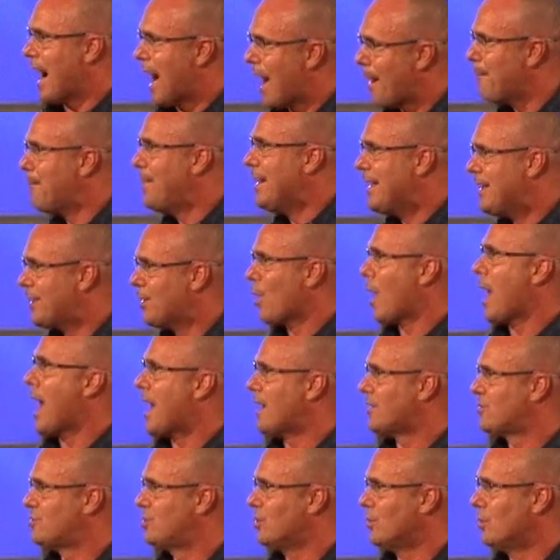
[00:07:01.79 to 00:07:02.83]
I'd be
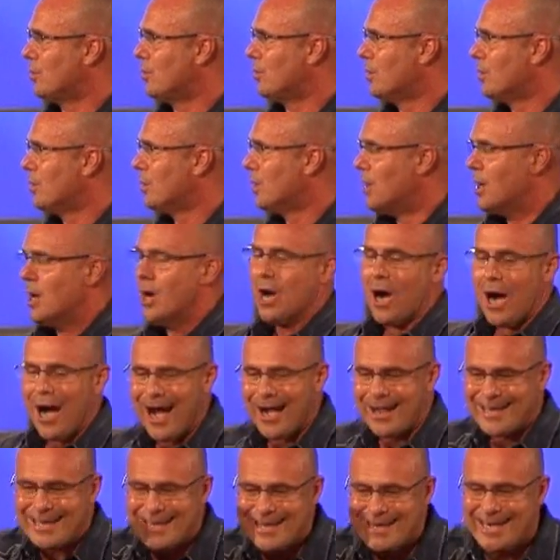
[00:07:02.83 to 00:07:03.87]
glad to.
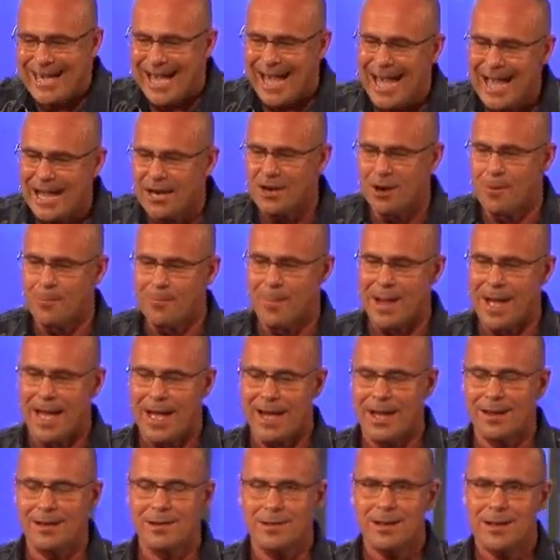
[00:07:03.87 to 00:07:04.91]
A kingdom
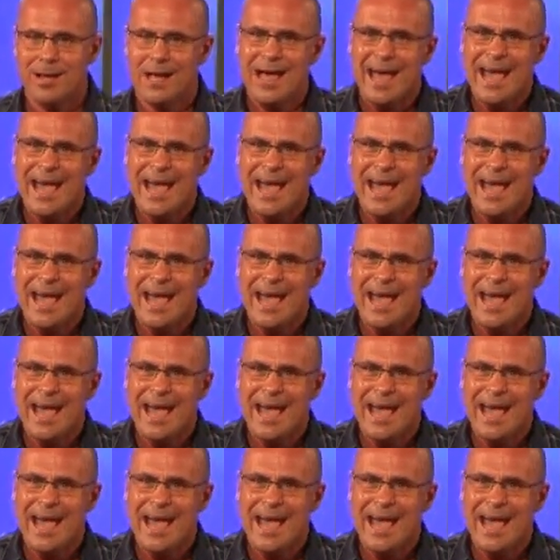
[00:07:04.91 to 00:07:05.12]
man